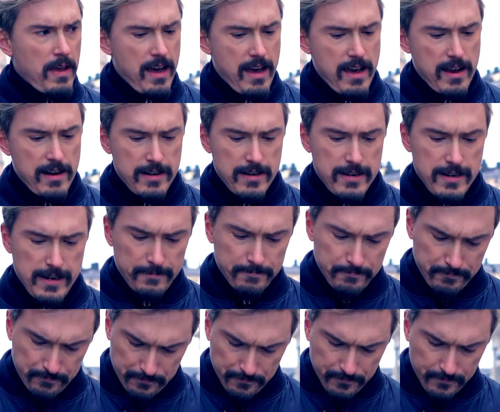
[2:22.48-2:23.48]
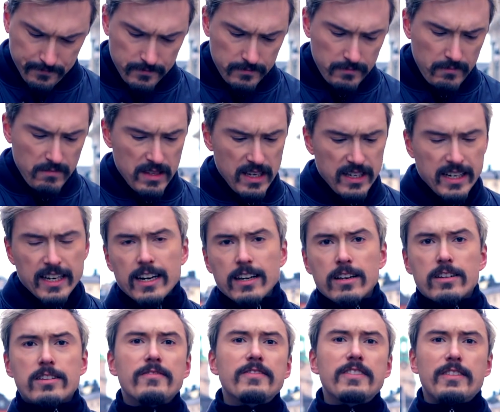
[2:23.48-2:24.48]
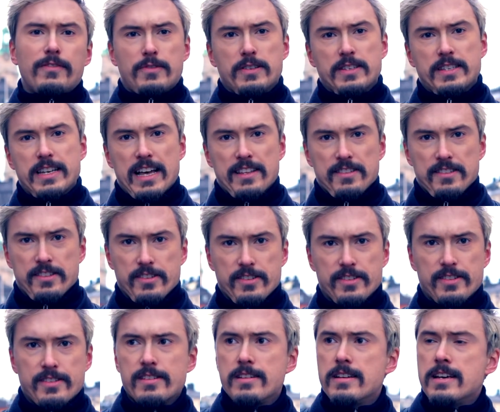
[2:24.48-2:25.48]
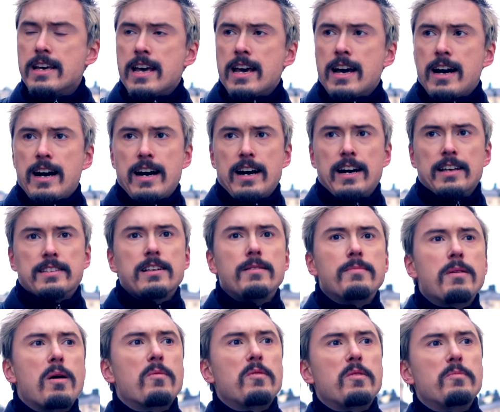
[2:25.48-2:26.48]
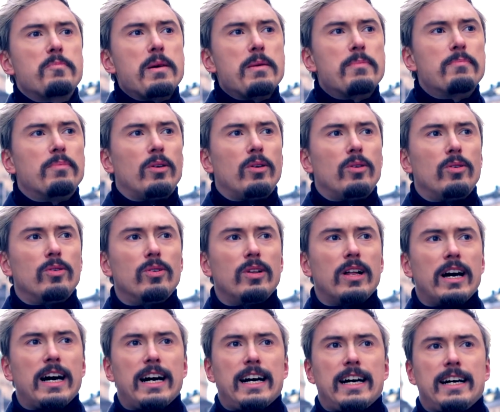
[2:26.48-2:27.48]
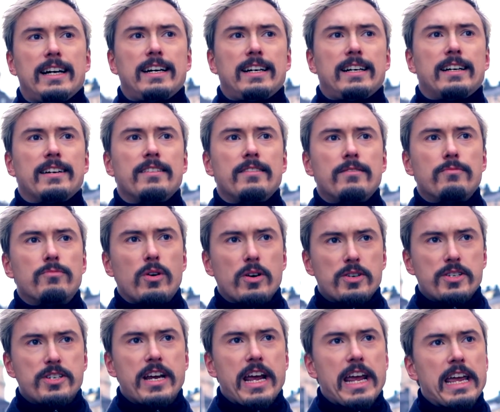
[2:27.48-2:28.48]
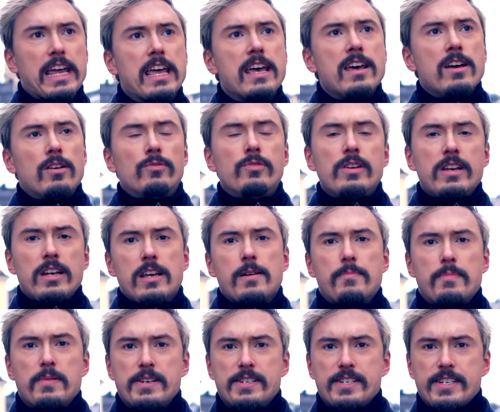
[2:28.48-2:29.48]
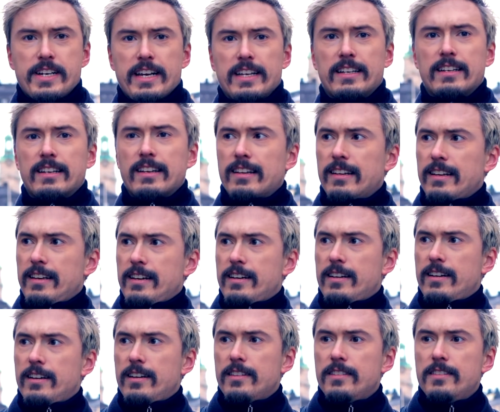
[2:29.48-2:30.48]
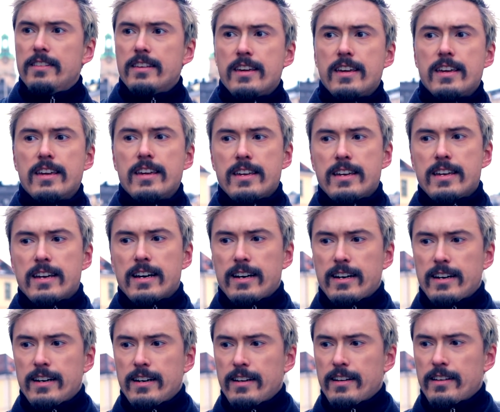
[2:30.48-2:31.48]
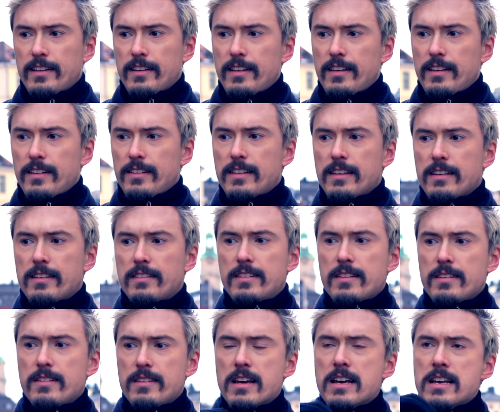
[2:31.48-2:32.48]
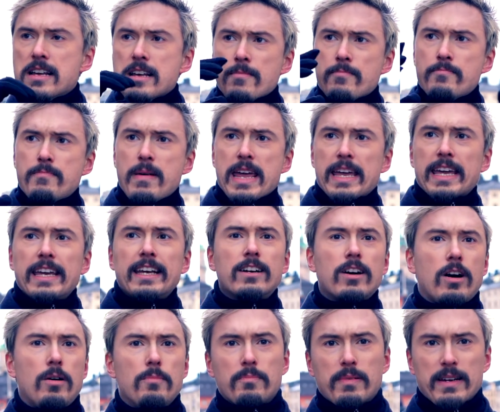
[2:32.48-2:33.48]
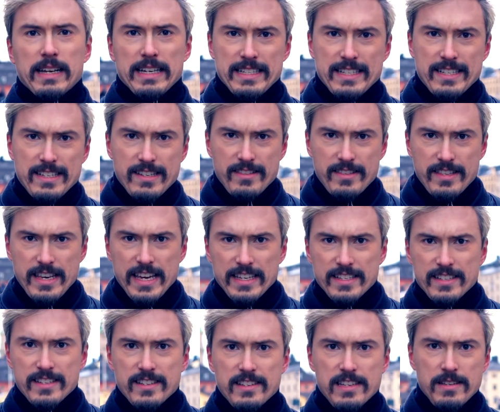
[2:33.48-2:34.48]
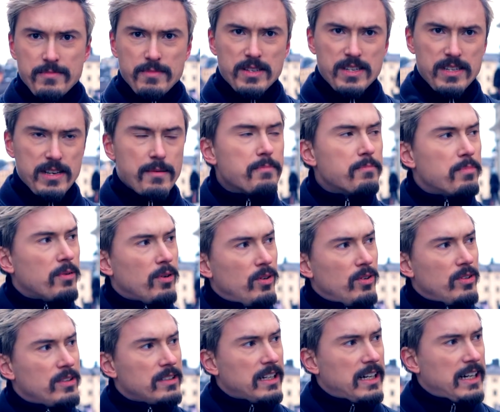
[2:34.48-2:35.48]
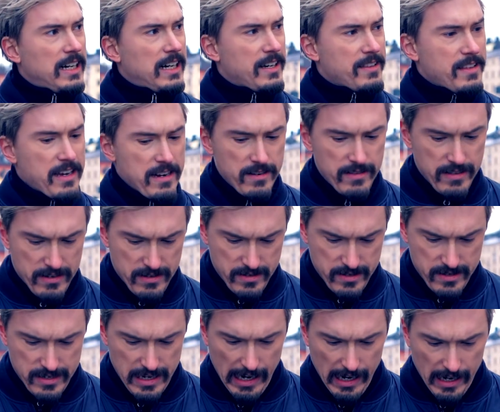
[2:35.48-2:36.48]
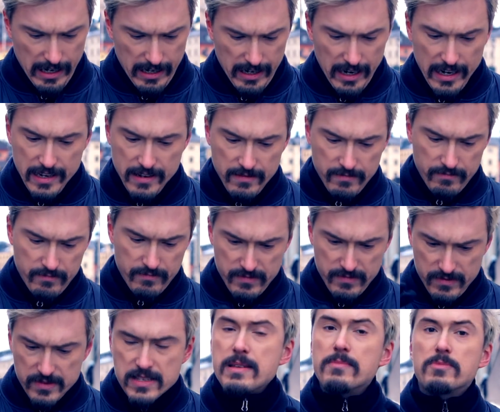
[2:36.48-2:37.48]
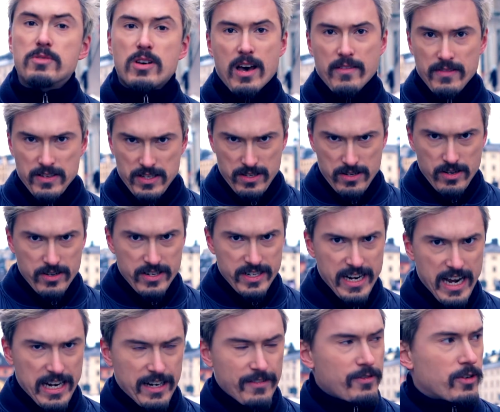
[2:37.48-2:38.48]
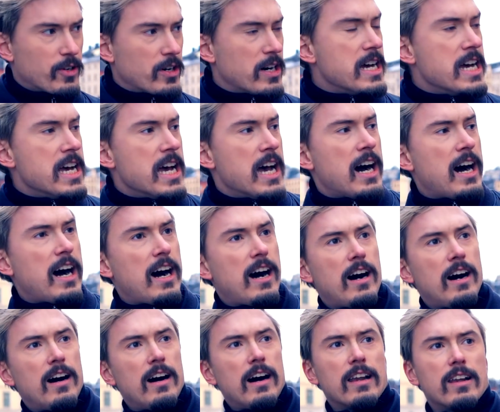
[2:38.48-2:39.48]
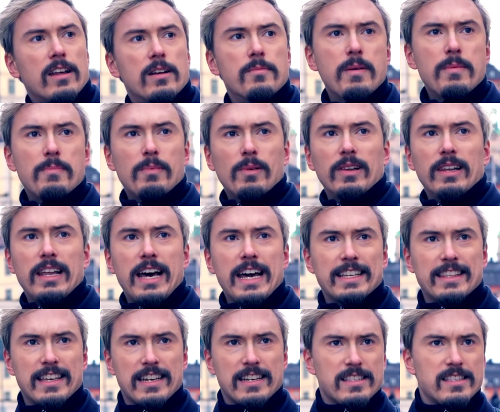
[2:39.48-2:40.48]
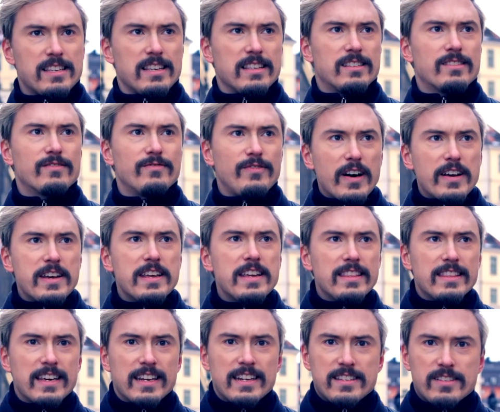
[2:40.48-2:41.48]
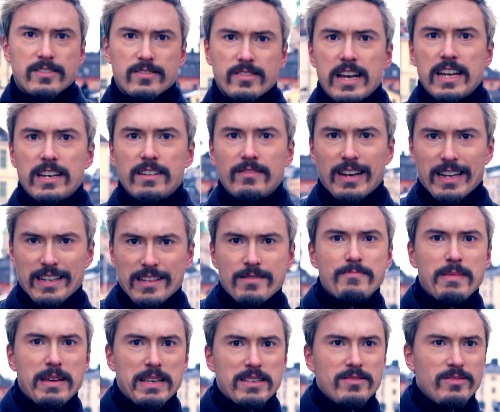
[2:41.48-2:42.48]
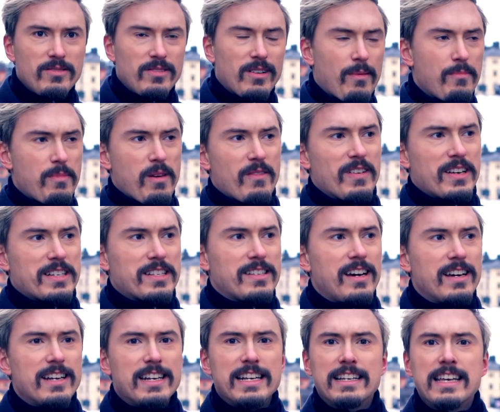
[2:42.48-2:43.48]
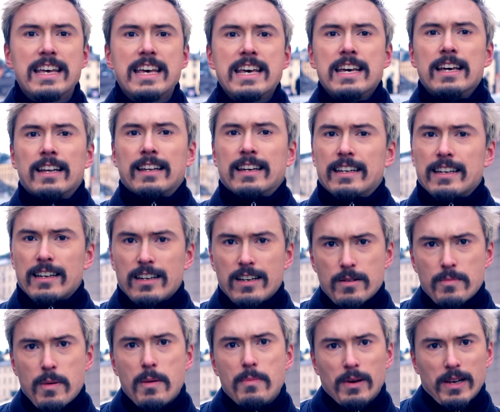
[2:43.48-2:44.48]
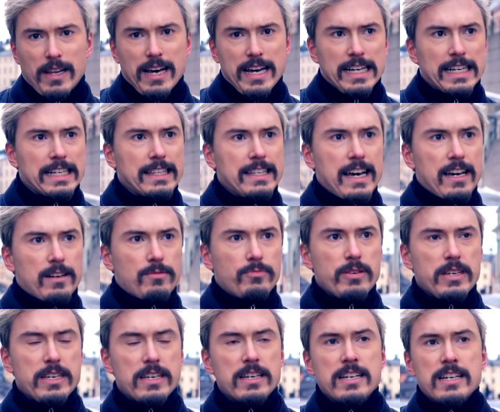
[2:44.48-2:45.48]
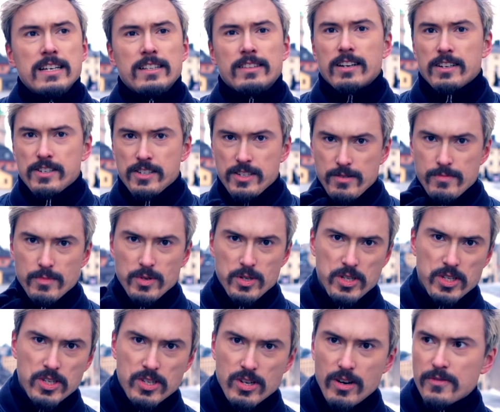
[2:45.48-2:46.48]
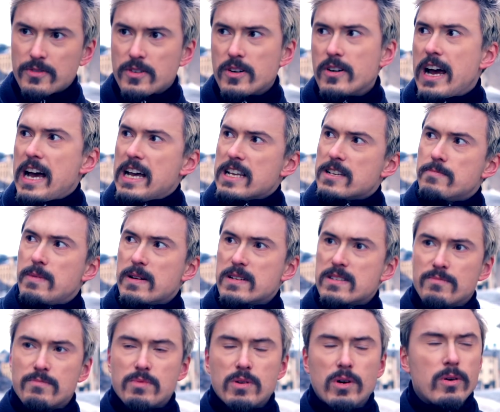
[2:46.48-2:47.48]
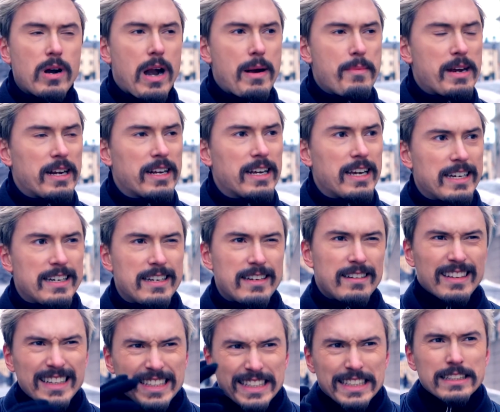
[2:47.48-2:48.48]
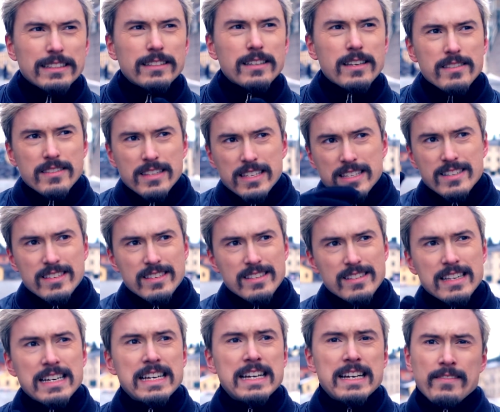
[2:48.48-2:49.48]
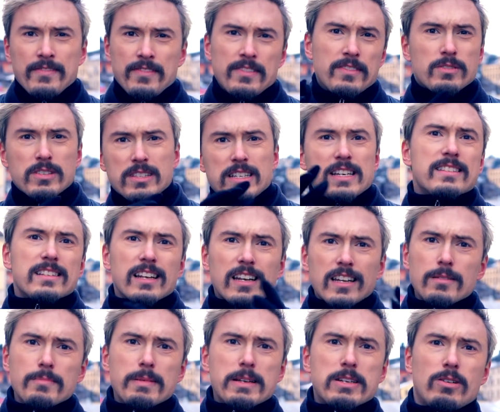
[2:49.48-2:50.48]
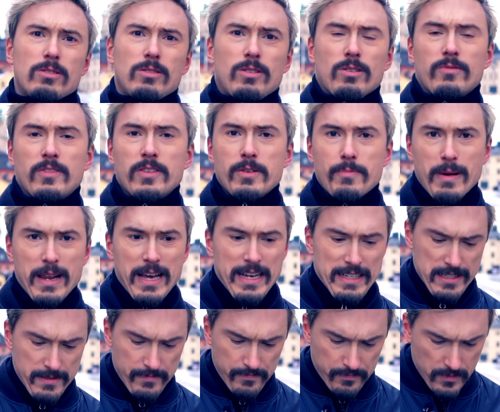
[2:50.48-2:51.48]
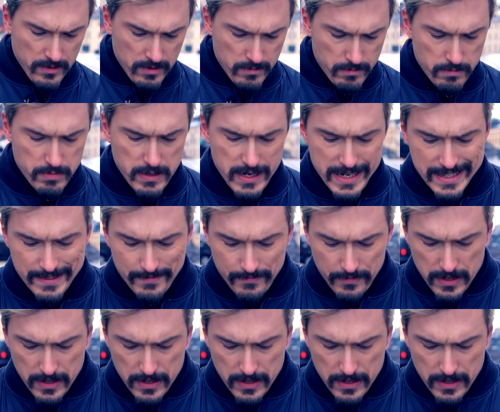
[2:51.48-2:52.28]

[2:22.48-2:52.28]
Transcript: And I get a lot of different answers. Some of the people watching really appreciate the making complex things seem simple that I seem to have a certain knack for. A lot of people like that it's funny, that it's creative, like it makes you a bit of exciting. Like a lot of people like that we touch the more softer aspects of programming, and like this, it's a little bit all over the place. But